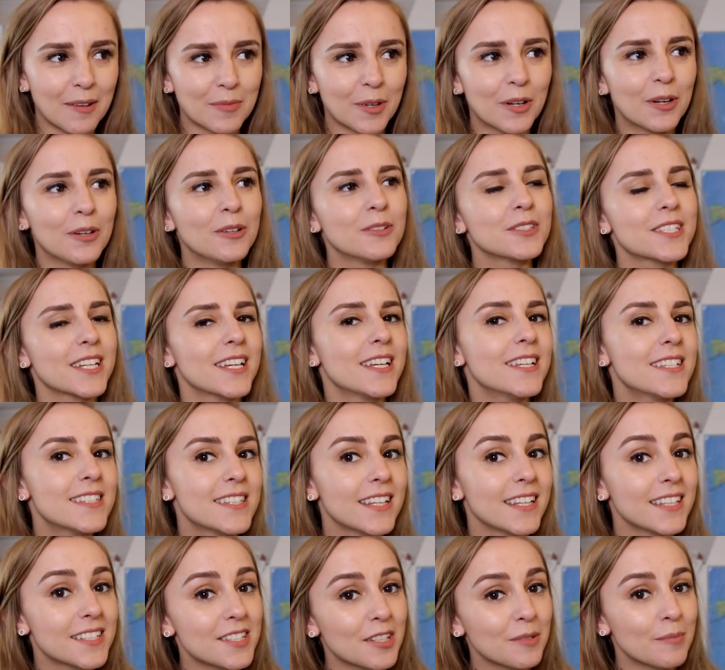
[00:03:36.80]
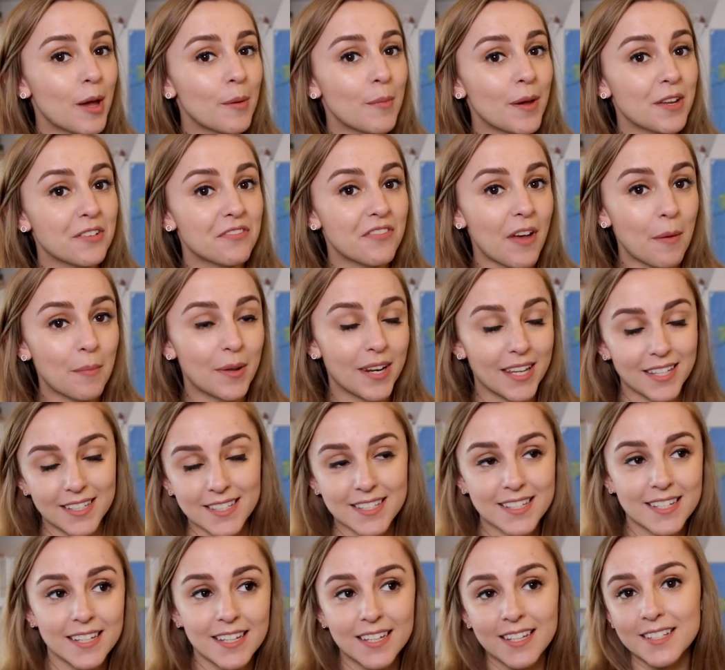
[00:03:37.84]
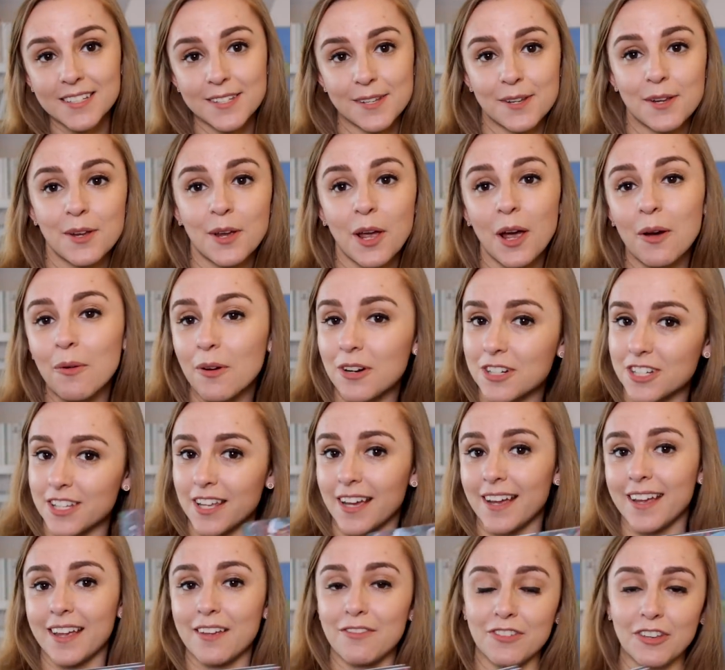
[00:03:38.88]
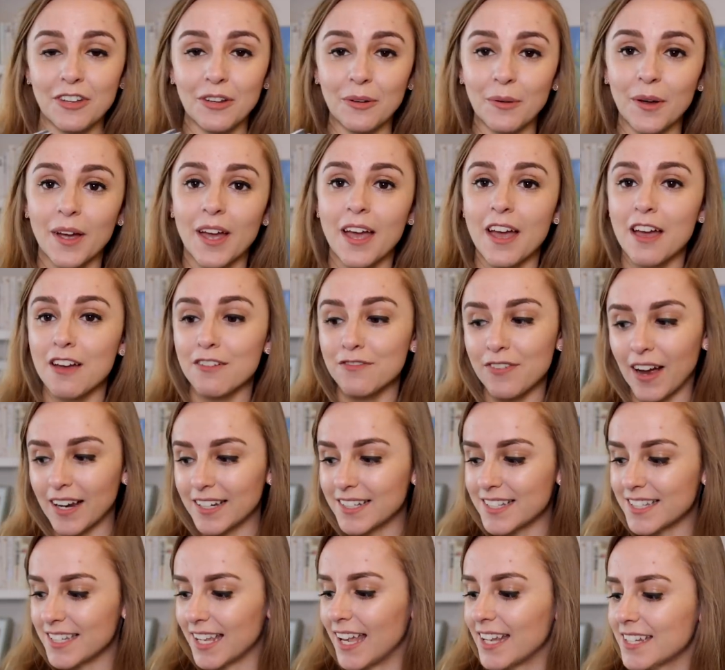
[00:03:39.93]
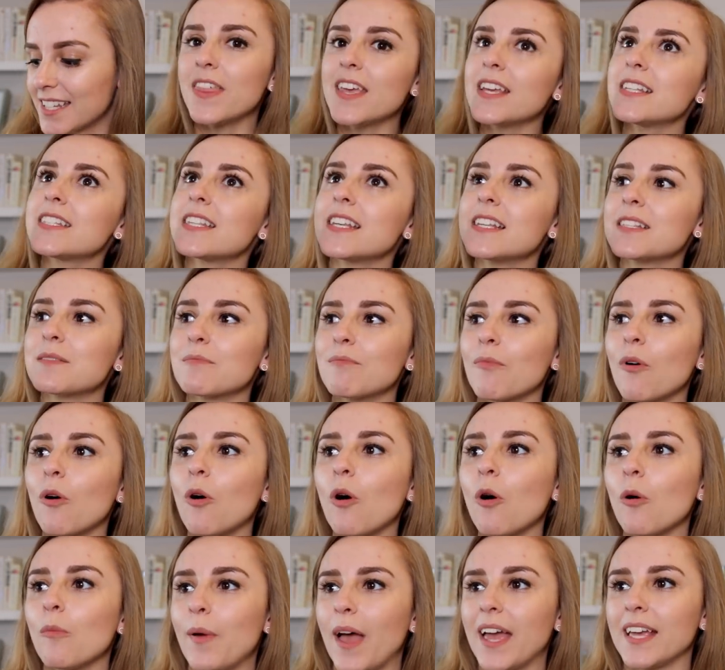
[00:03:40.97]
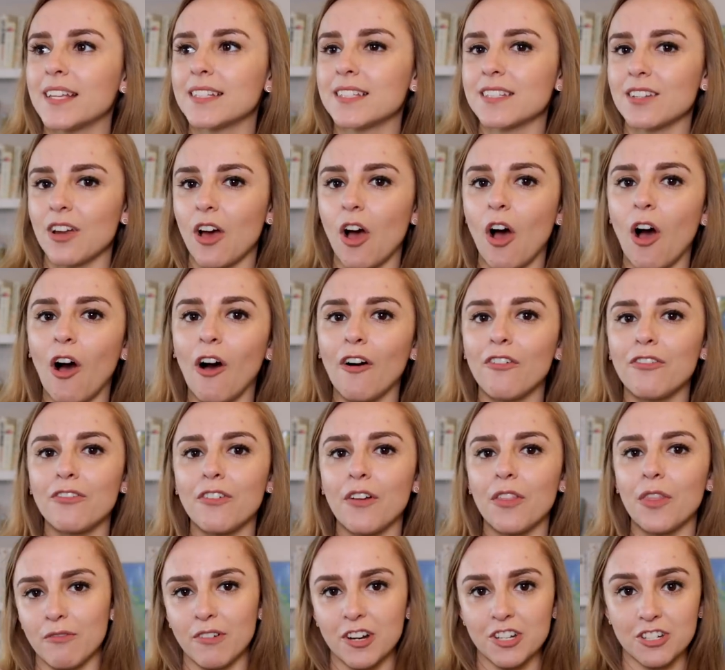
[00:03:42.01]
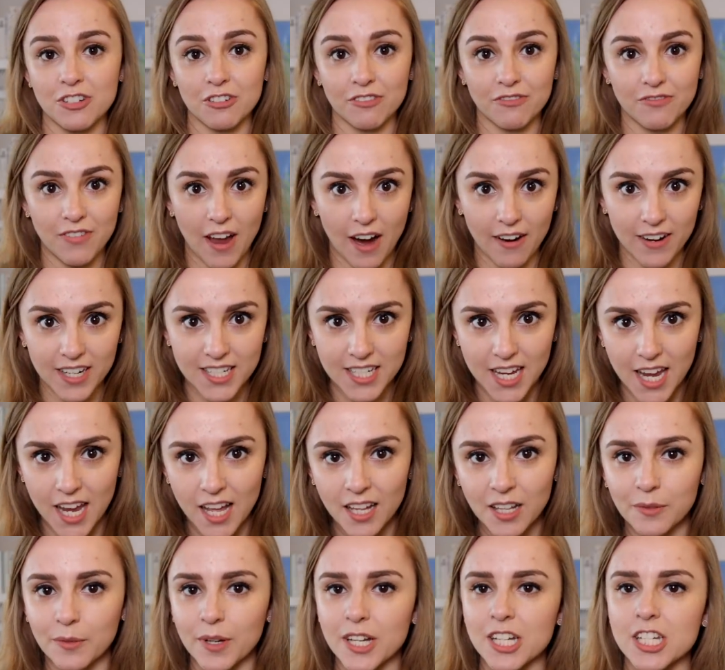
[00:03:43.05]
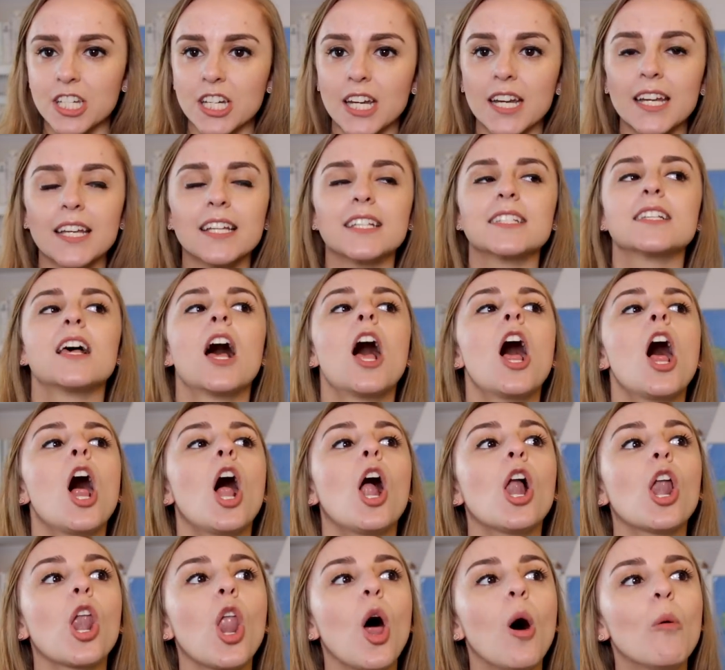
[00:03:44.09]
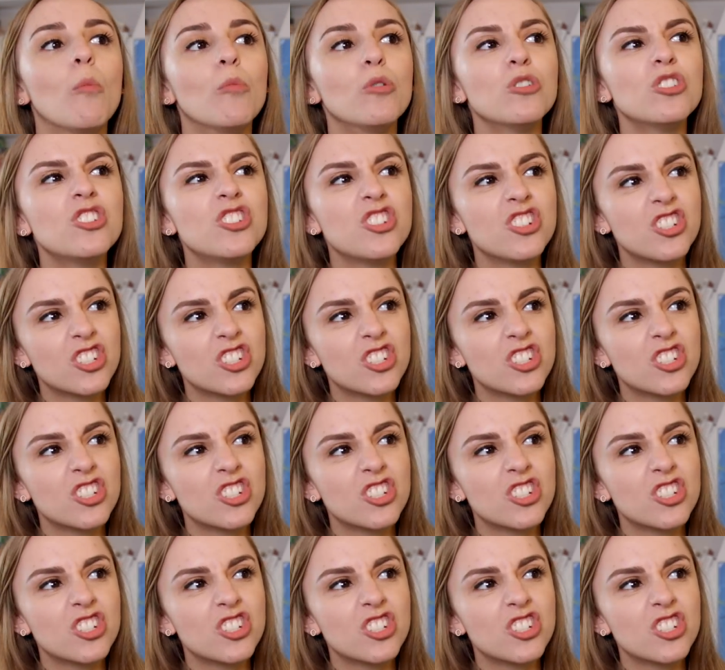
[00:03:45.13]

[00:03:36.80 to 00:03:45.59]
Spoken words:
called Is the Little Mermaid Feminist? So you can go watch that if you fancy it. This is more based off the original fairy tale, which is a lot more